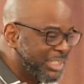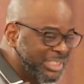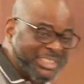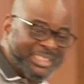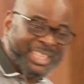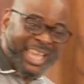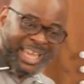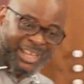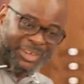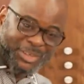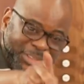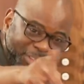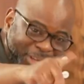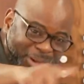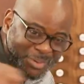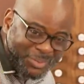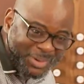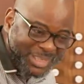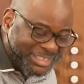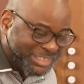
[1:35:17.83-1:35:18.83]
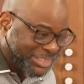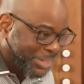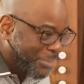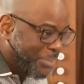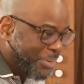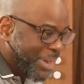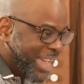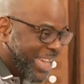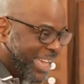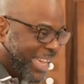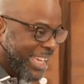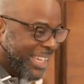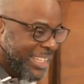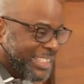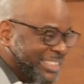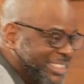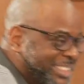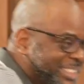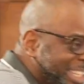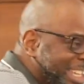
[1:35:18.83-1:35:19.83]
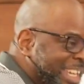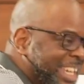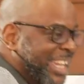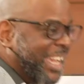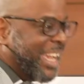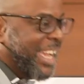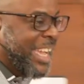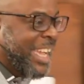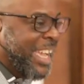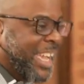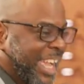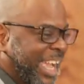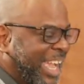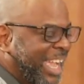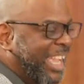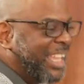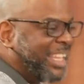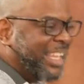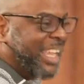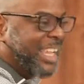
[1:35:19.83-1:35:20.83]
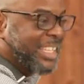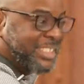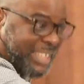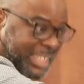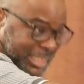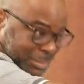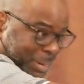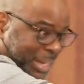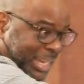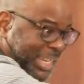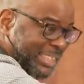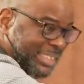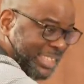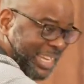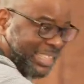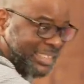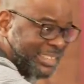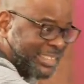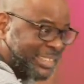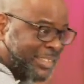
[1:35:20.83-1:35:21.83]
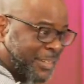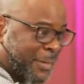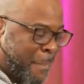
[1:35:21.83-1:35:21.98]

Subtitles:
Dangle your waist somewhere else. Is this making sense?